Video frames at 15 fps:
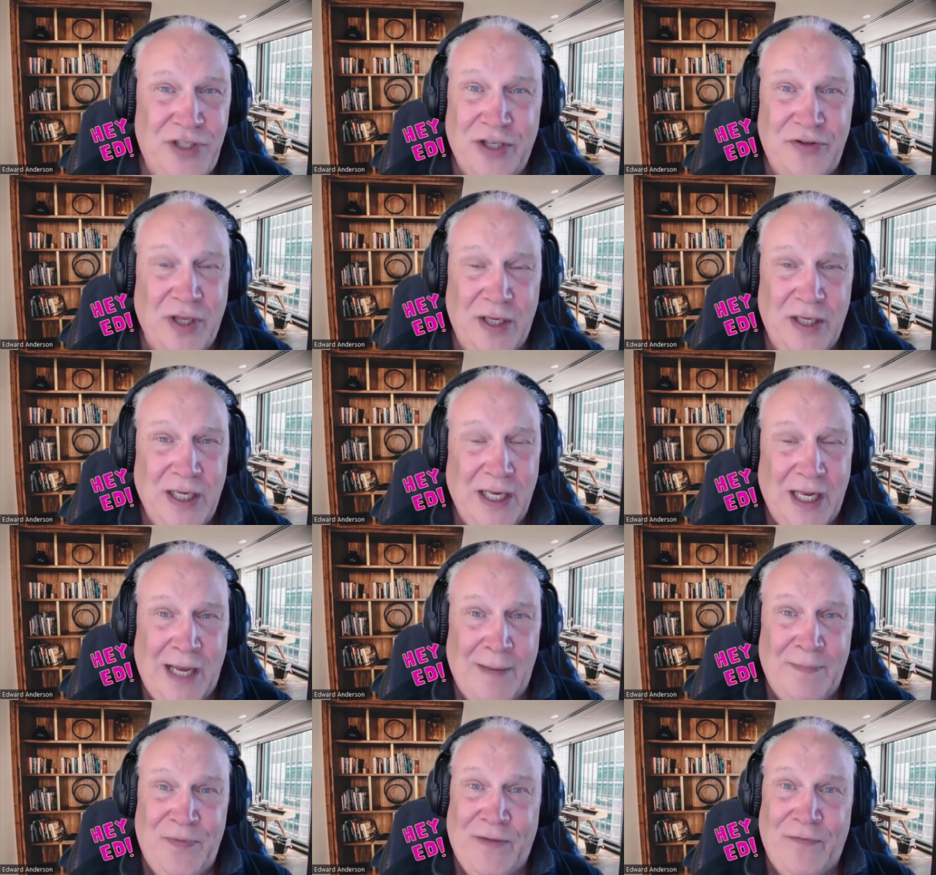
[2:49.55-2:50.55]
Just,
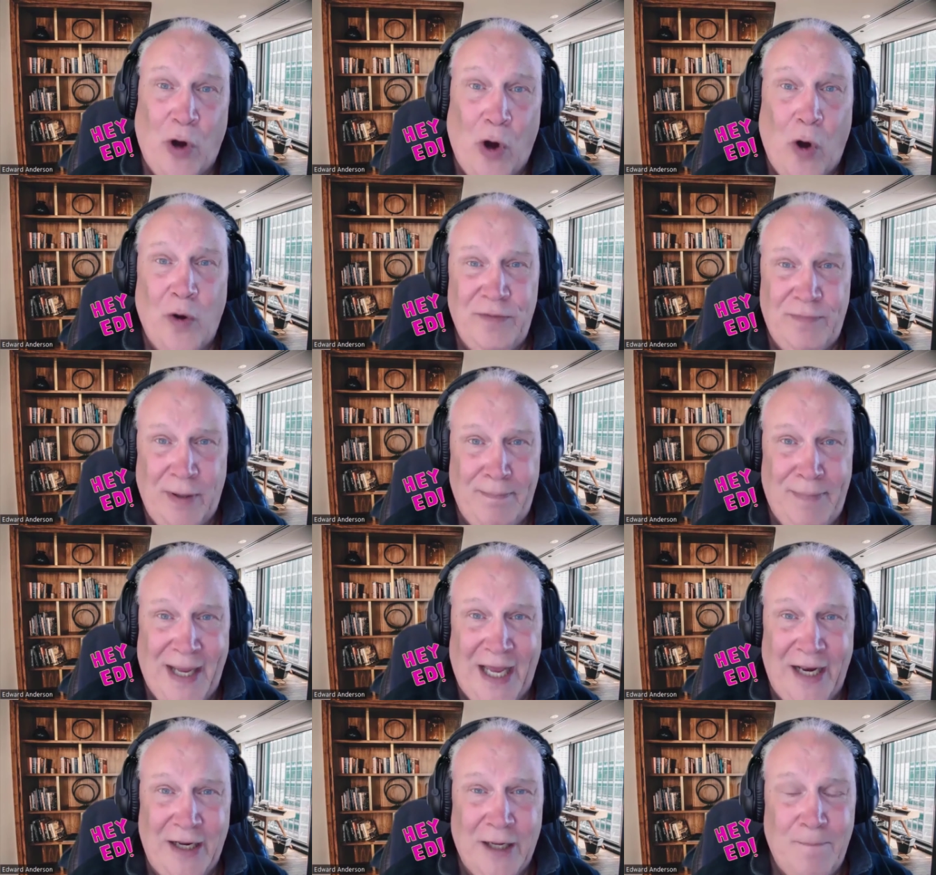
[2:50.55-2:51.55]
I mean, they've always been
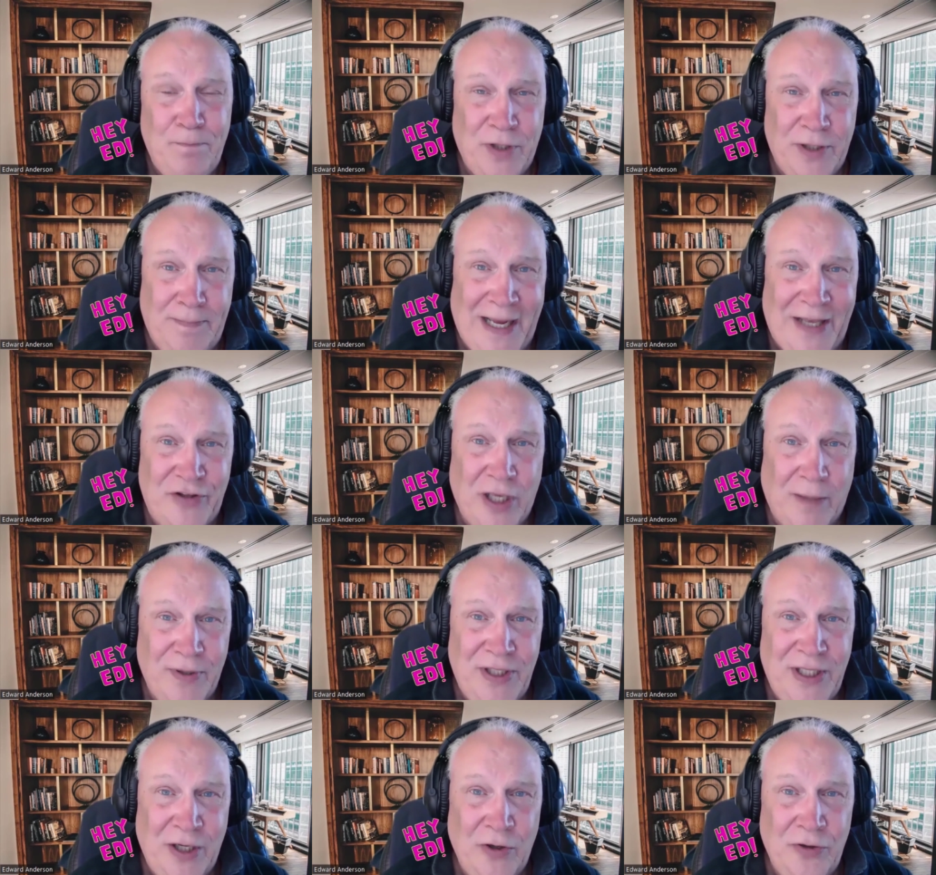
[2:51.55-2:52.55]
bad, but the past couple
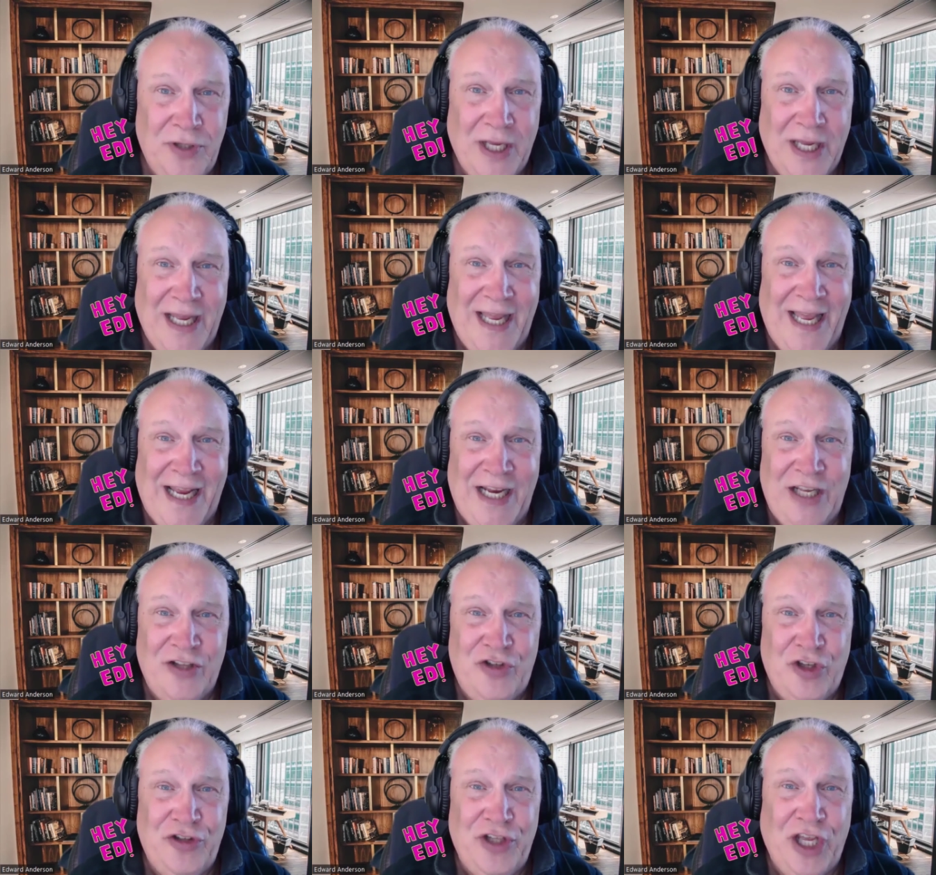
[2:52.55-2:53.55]
of years, it
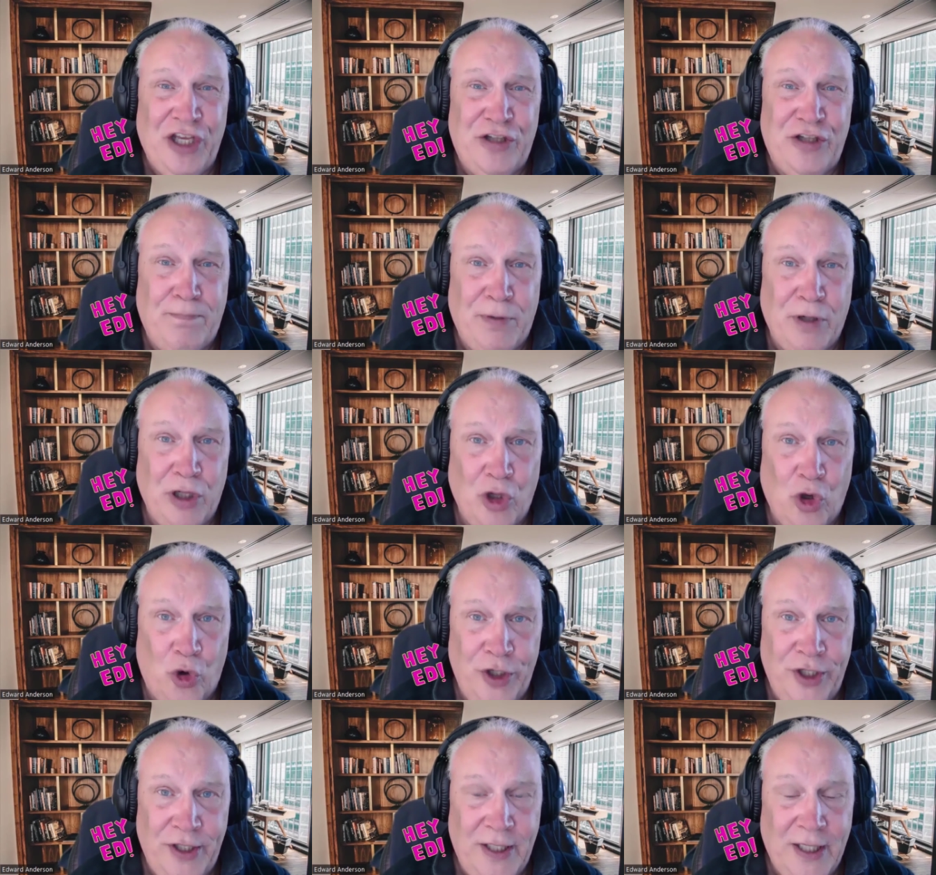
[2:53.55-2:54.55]
has just
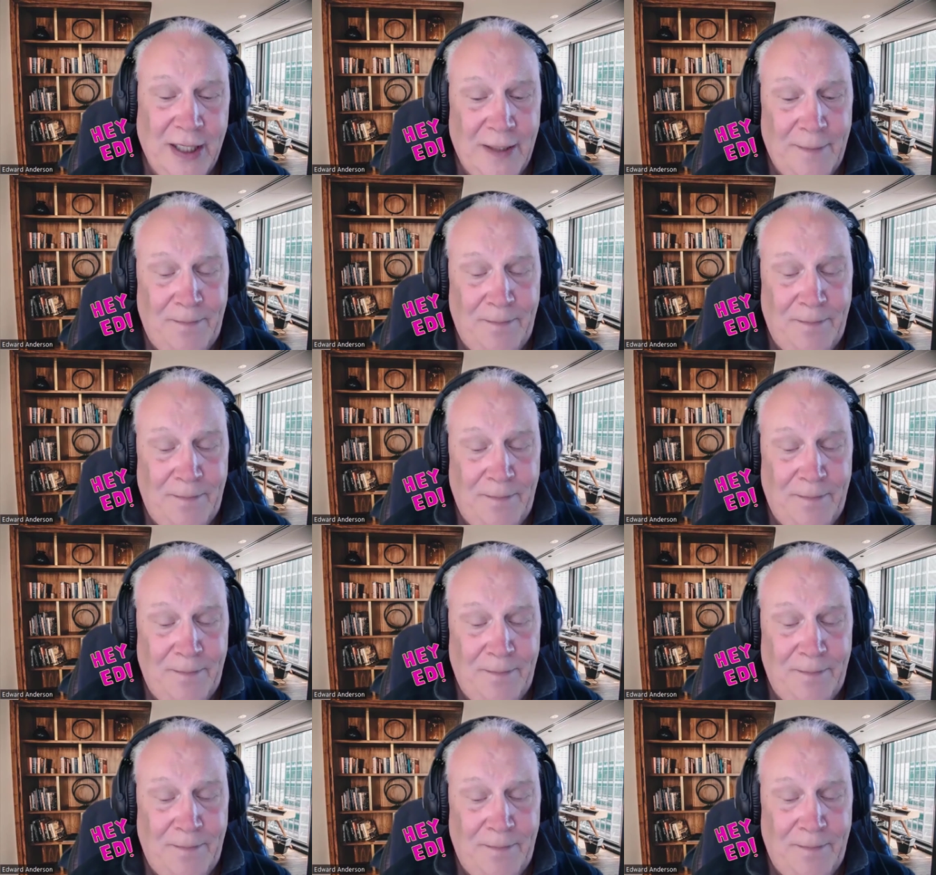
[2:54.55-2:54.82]
exploded.